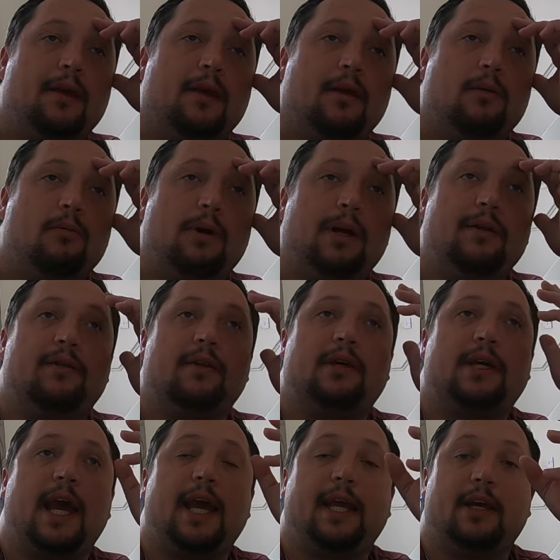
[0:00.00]
with
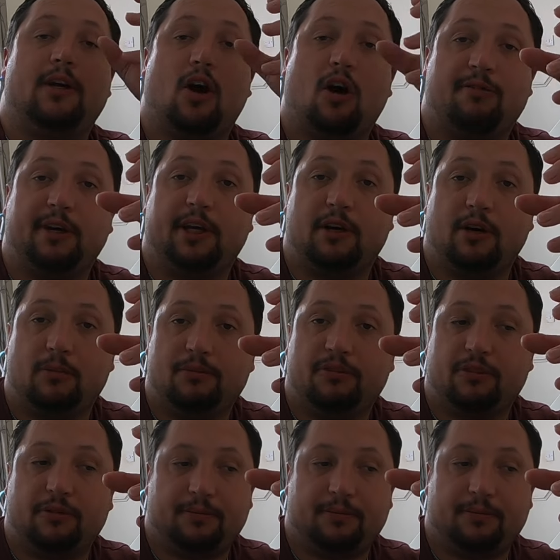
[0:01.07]
getting coffee cups.